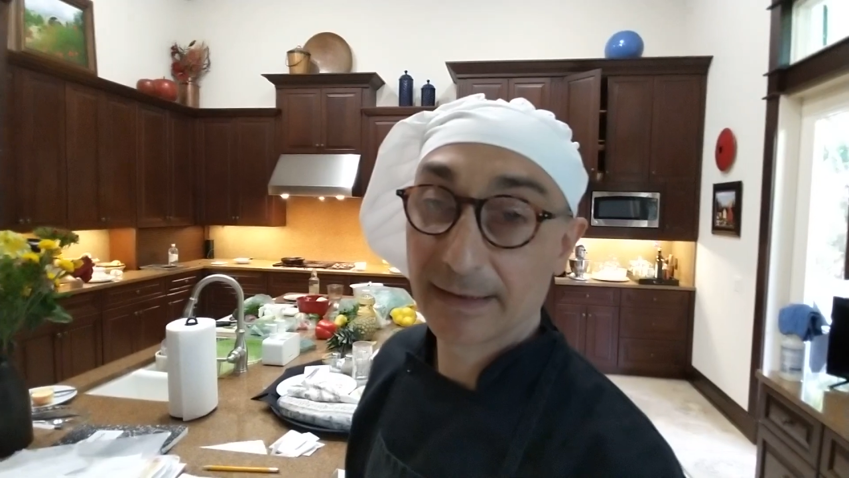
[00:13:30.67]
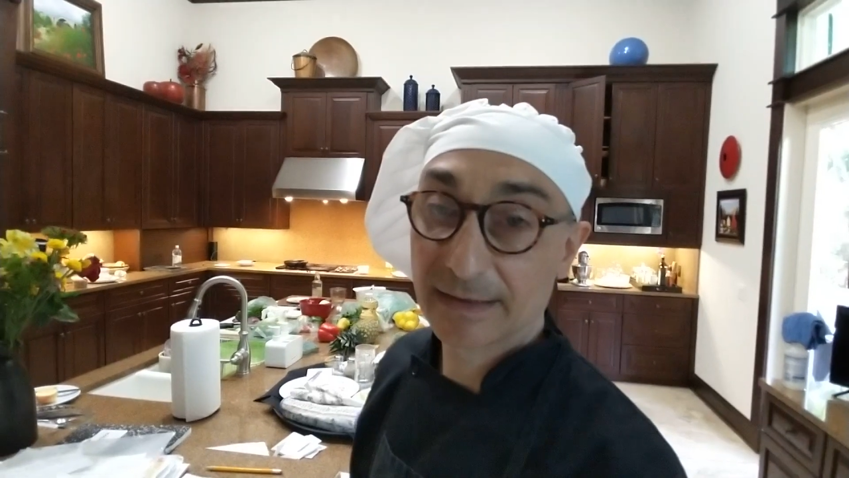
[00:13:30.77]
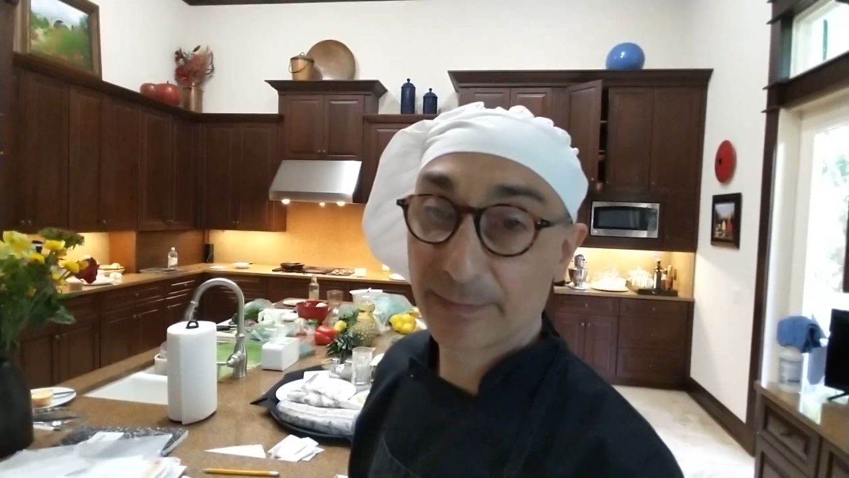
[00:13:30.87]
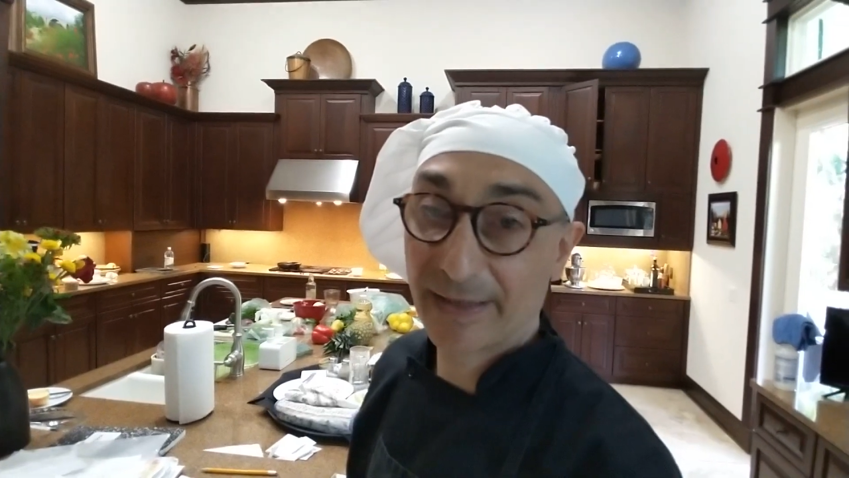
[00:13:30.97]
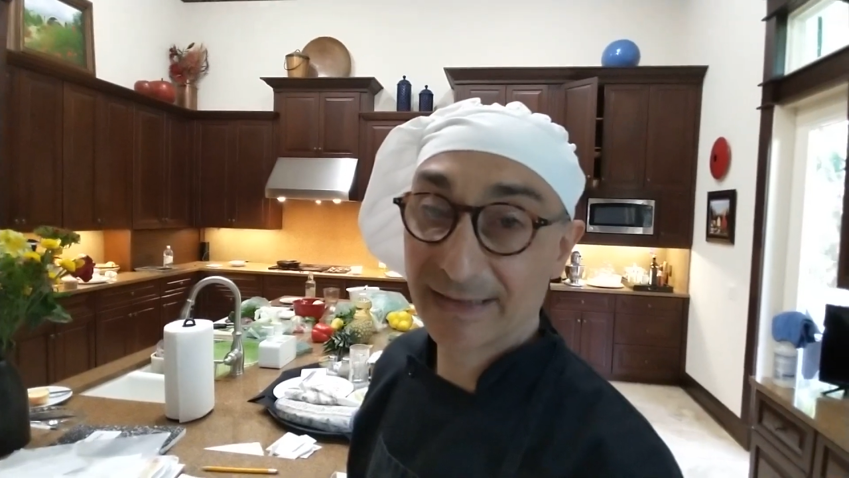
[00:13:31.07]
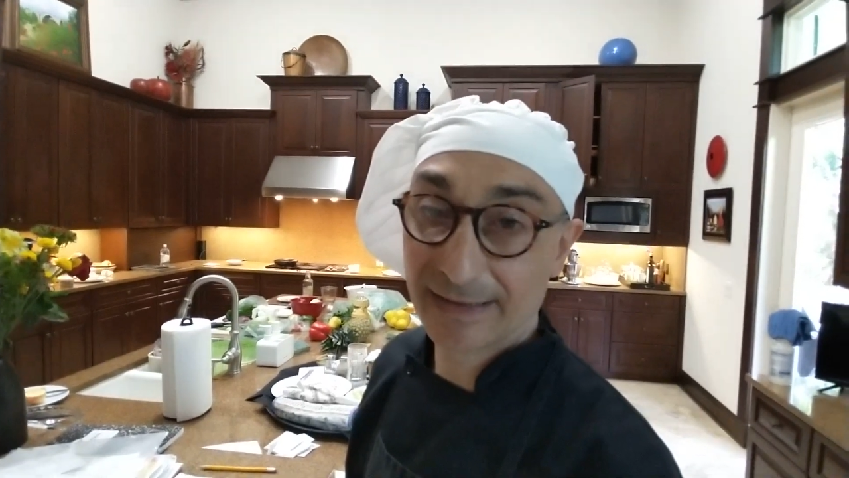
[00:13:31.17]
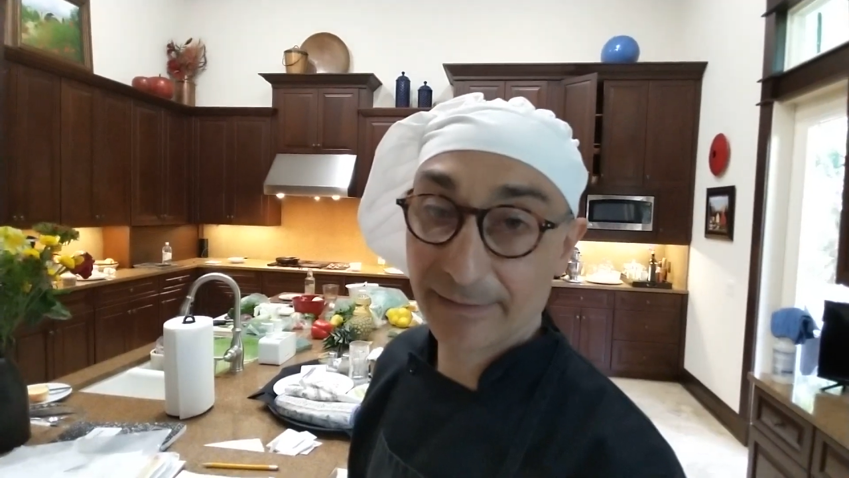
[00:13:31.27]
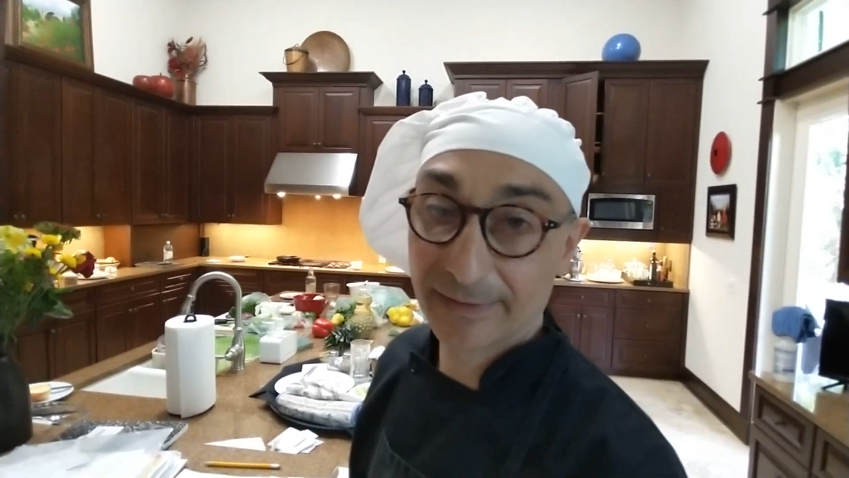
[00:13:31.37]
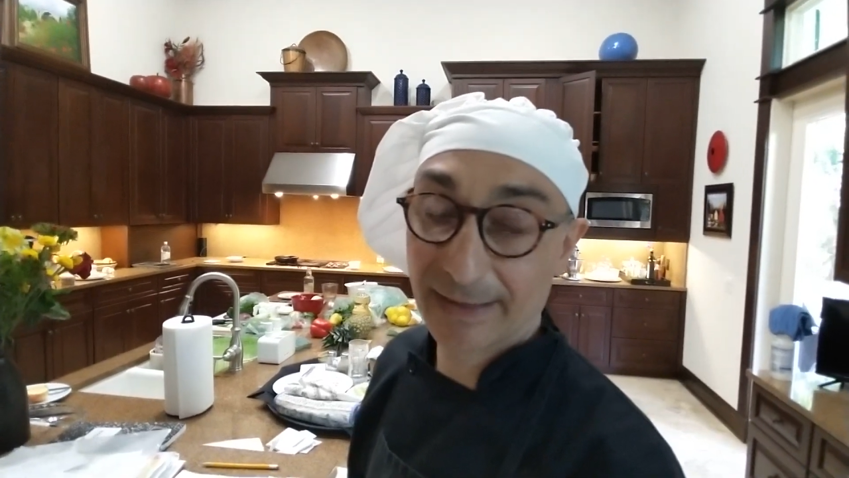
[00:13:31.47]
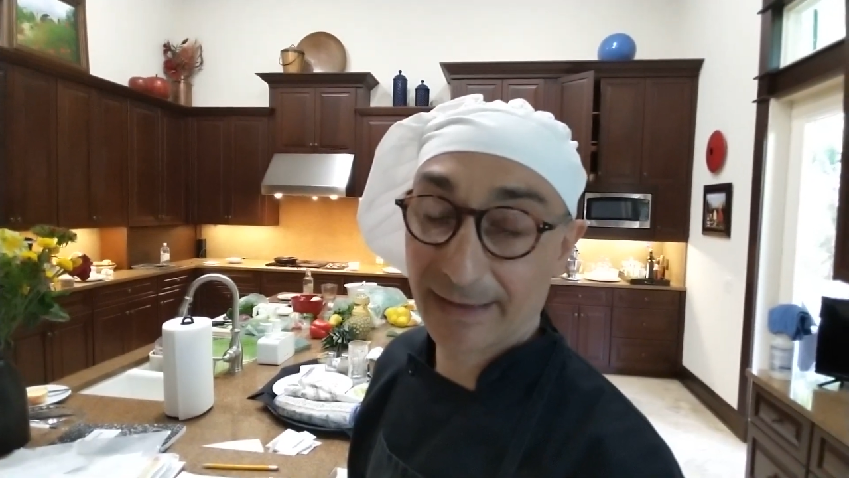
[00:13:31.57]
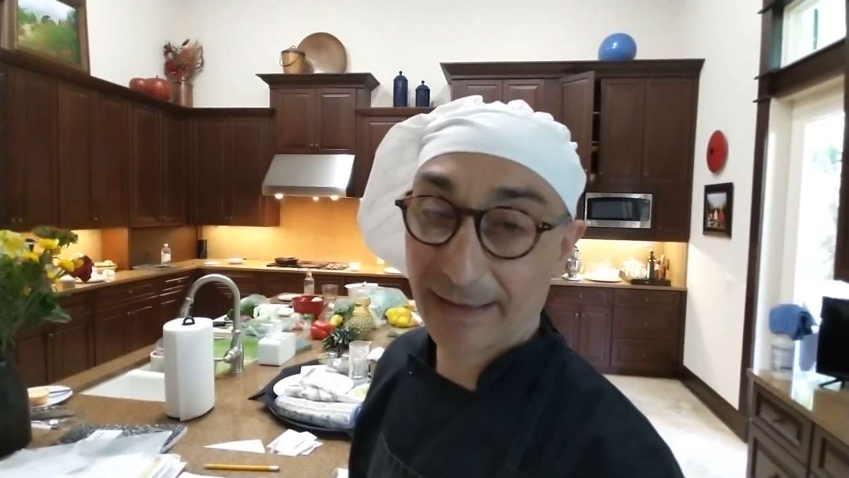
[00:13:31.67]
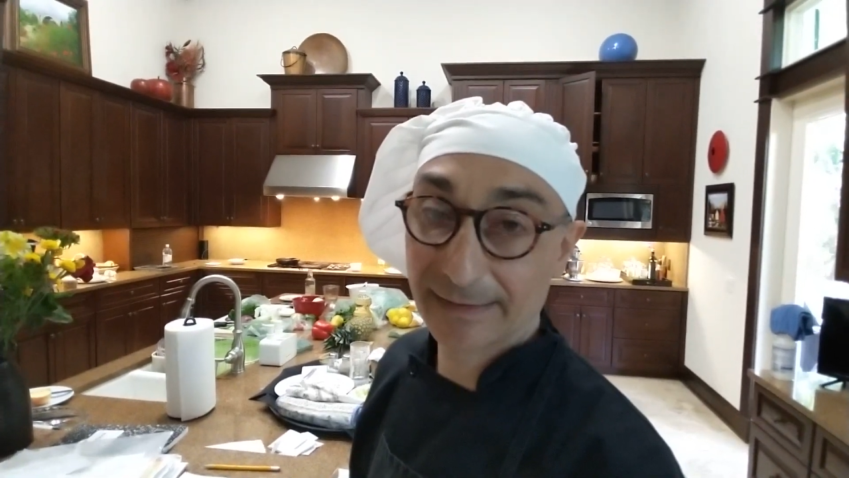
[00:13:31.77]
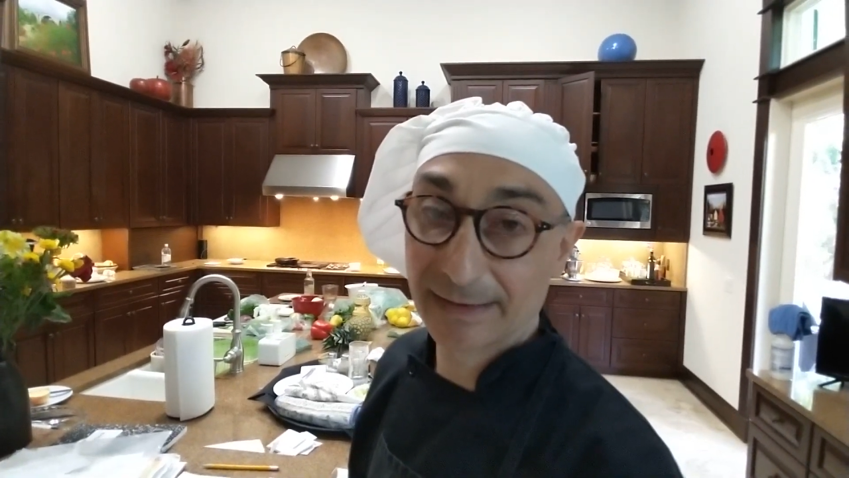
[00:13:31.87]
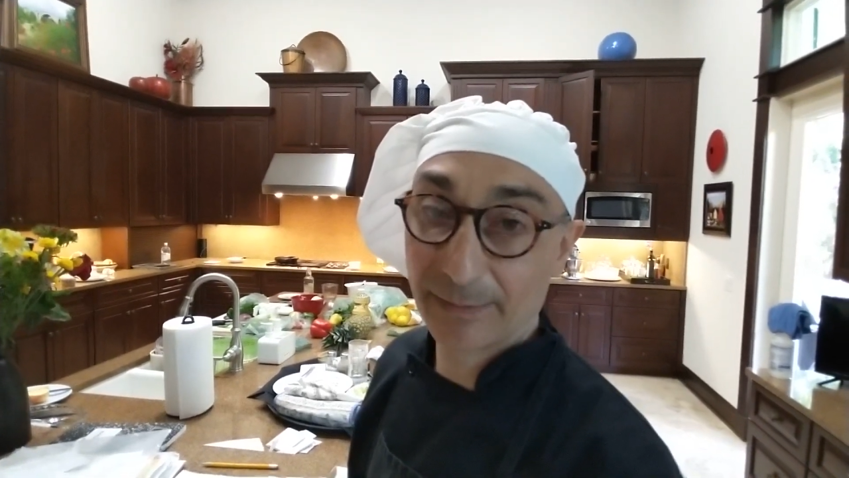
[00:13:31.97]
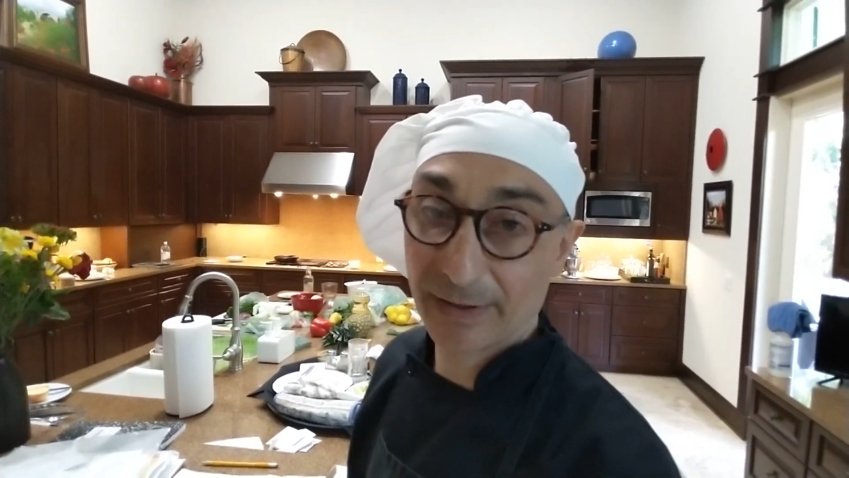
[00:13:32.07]
expensive than
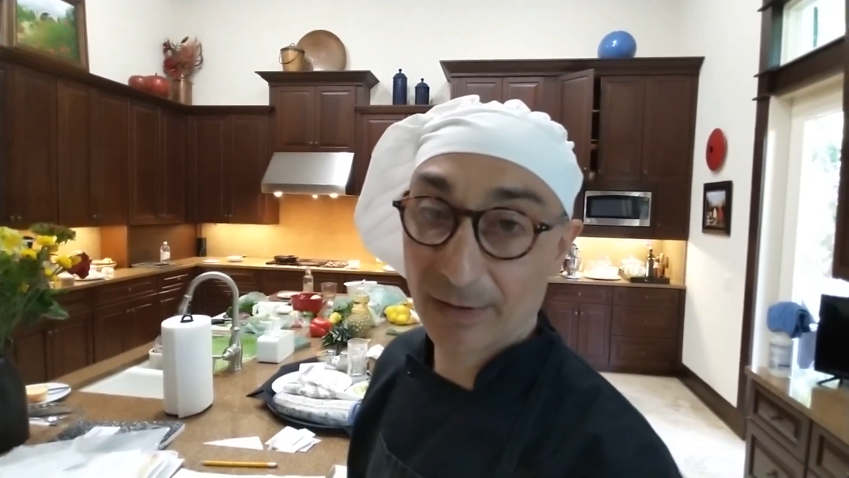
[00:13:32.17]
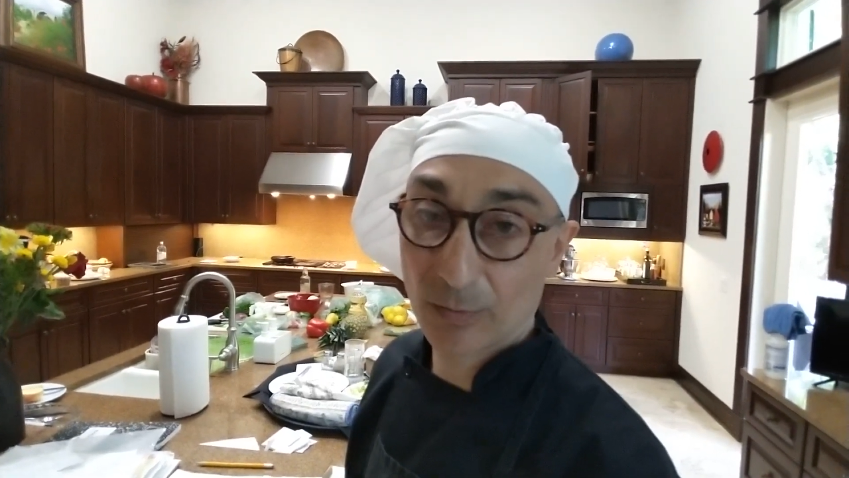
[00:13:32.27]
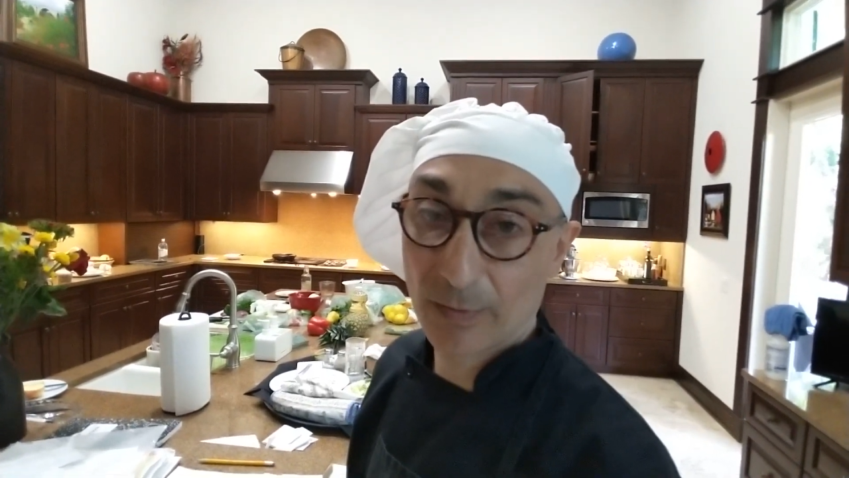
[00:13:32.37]
a typical